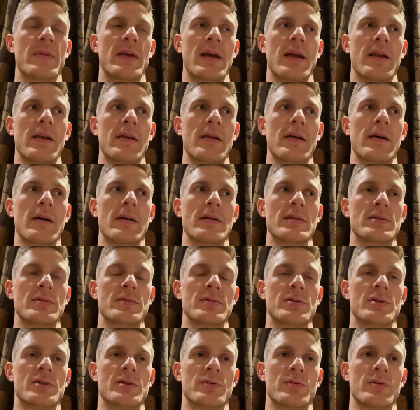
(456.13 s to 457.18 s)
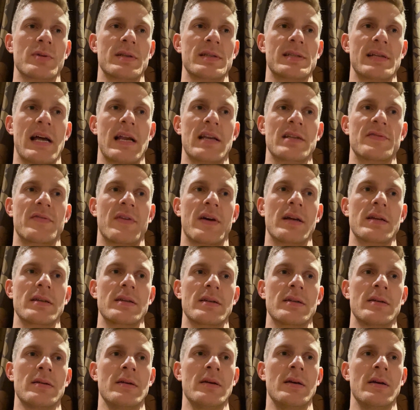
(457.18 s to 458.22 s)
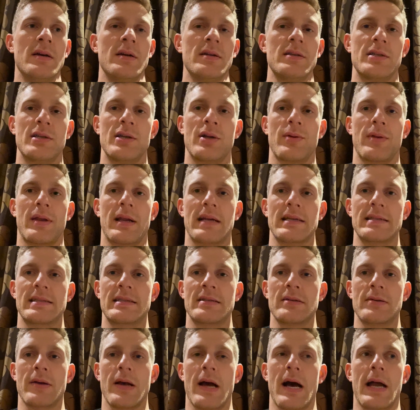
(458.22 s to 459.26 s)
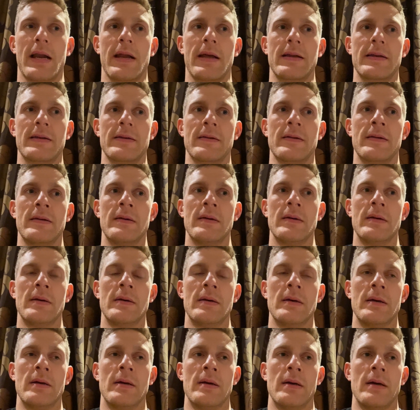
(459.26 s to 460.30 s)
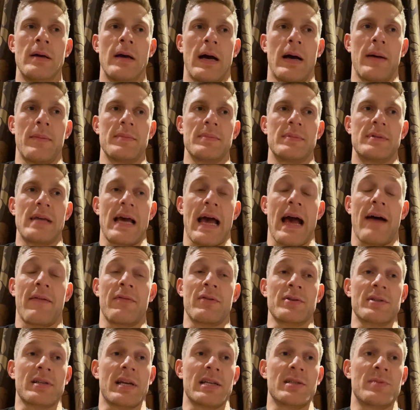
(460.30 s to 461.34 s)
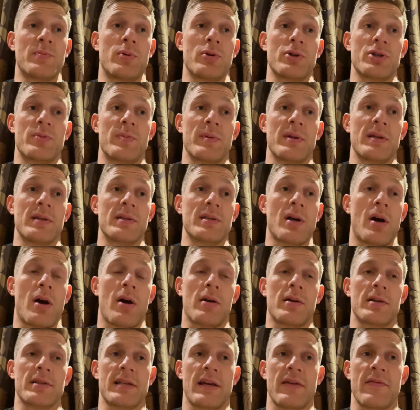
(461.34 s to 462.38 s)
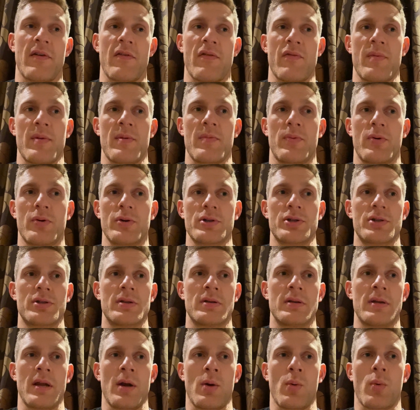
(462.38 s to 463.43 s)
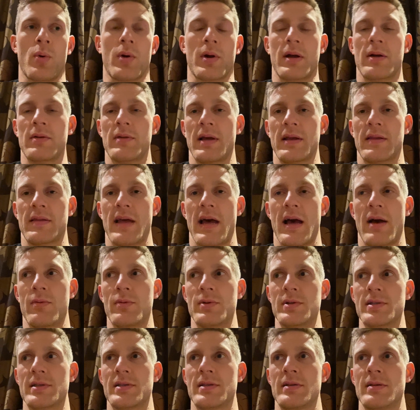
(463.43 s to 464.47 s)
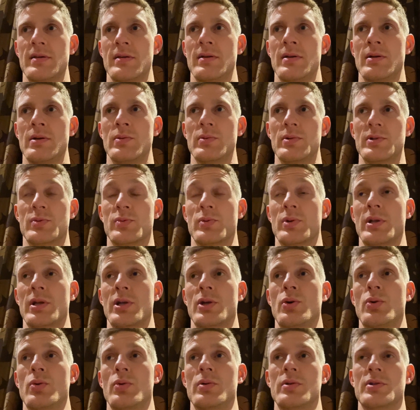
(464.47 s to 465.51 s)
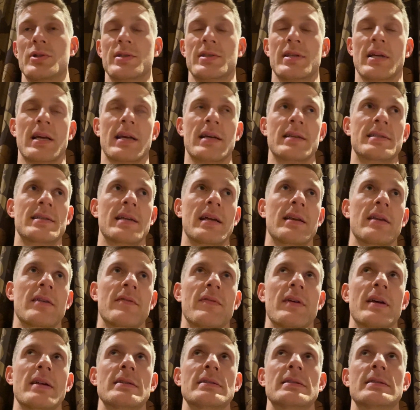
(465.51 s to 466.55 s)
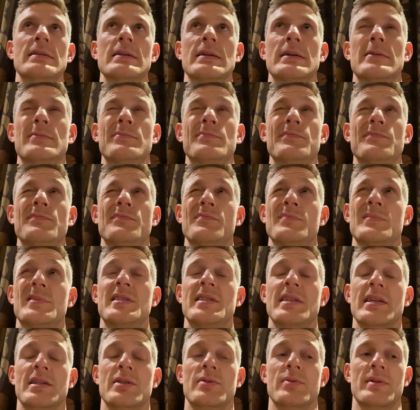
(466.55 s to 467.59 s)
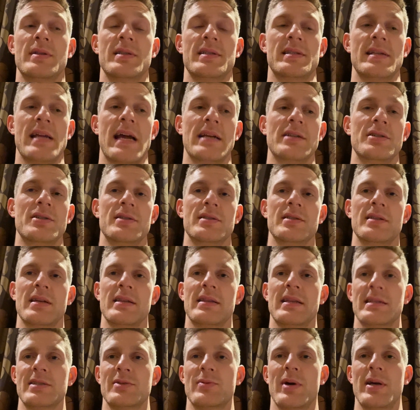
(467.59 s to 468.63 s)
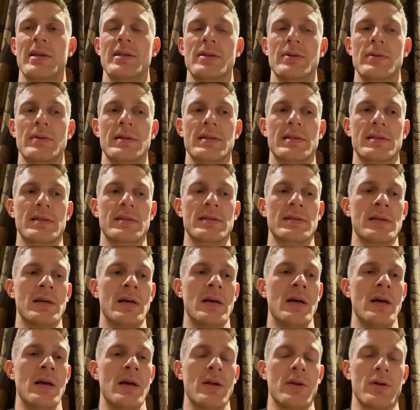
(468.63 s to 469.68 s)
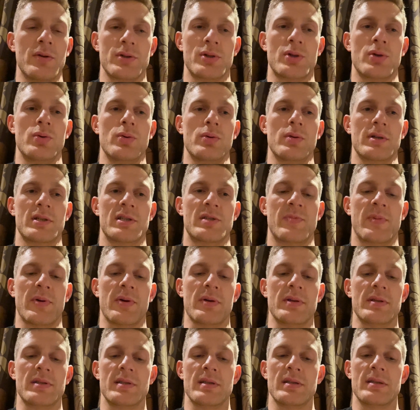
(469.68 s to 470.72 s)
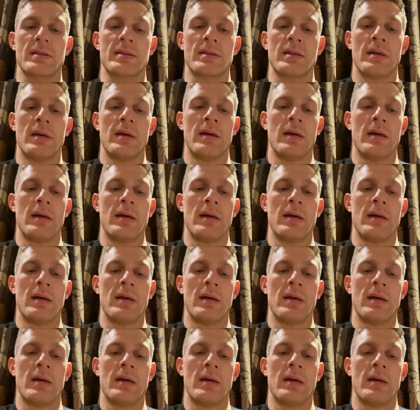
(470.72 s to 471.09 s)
And so it was just really satisfying to know that I still got it, and to have those guys push me as hard as I've ever been pushed in a workout like that was really cool. Just like I said in event 6 with the snatches, like, that's why I do this, is those cool experiences.